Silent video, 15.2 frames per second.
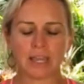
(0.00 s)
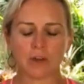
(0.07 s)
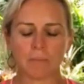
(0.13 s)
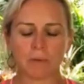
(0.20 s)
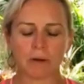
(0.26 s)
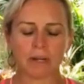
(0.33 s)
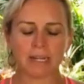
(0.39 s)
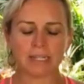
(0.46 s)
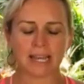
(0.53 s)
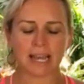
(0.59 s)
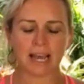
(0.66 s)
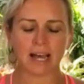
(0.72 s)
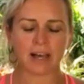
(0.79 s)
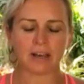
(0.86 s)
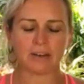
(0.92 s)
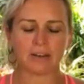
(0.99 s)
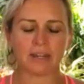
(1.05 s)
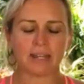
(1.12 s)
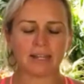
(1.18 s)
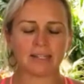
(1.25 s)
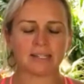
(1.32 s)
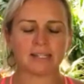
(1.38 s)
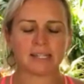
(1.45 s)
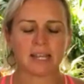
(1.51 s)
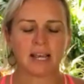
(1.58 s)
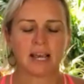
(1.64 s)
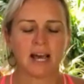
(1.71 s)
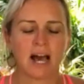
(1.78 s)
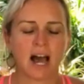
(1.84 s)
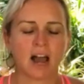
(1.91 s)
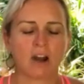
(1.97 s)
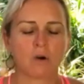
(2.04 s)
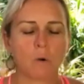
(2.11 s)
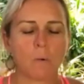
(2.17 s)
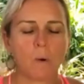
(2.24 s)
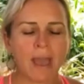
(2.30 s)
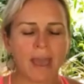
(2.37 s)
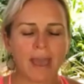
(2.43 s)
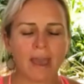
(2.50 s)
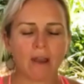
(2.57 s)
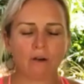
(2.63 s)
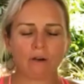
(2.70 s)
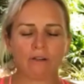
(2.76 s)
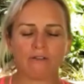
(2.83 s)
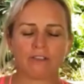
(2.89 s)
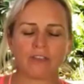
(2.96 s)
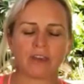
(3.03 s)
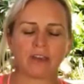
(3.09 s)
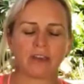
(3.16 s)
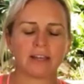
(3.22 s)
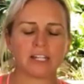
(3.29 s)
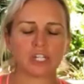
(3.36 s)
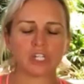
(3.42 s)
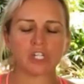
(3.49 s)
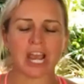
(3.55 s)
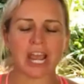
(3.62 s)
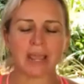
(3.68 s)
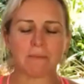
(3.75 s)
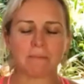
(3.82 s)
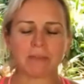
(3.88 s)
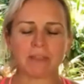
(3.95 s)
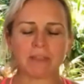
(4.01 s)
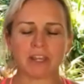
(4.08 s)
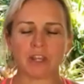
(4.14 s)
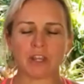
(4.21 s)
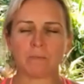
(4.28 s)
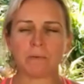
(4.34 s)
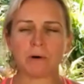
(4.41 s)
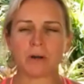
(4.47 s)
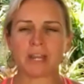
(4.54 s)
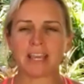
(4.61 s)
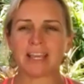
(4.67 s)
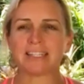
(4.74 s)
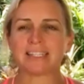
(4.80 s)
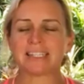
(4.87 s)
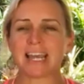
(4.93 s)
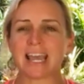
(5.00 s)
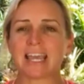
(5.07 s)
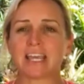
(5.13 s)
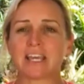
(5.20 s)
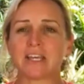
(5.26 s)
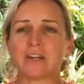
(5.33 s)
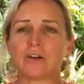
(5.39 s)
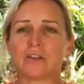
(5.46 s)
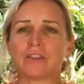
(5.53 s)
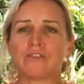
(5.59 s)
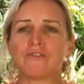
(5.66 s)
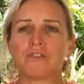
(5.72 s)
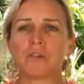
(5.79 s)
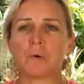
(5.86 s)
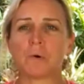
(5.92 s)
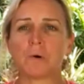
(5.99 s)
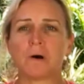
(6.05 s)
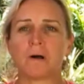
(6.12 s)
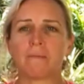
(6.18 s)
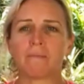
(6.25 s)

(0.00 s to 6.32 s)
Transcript: your body down and are aware of the shape that your body has taken on the floor,